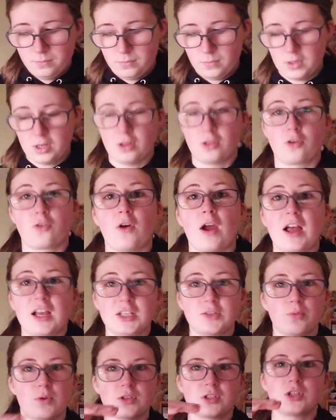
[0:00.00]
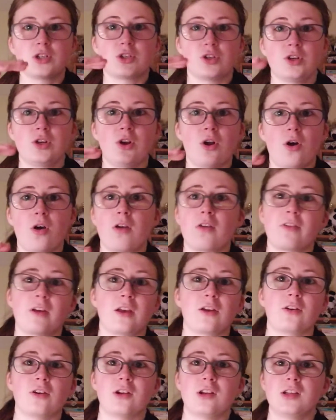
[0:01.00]
The grass wasn't too long,
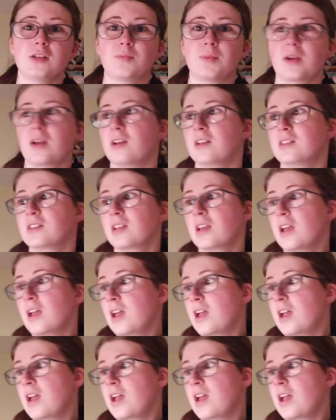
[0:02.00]
thank goodness, because